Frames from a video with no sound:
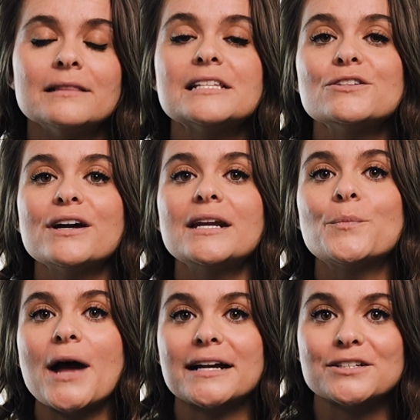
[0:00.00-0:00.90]
Let's look at a
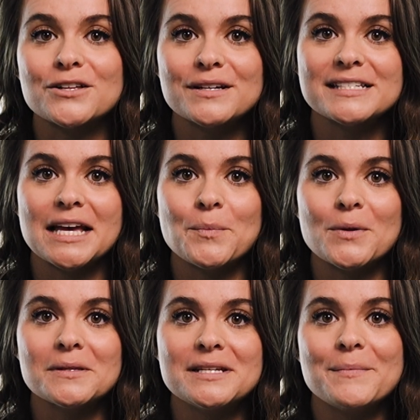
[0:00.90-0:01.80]
practical
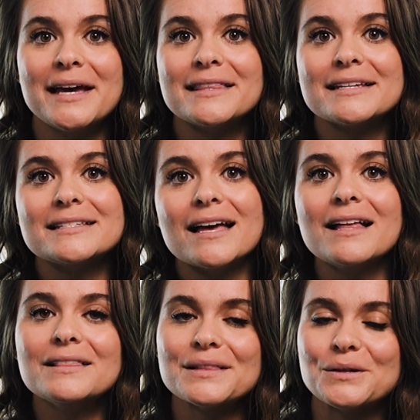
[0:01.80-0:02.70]
example to make this
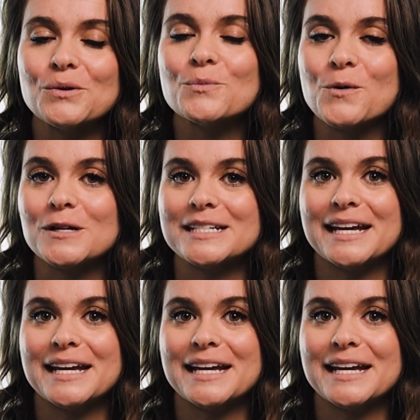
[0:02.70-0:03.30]
a little more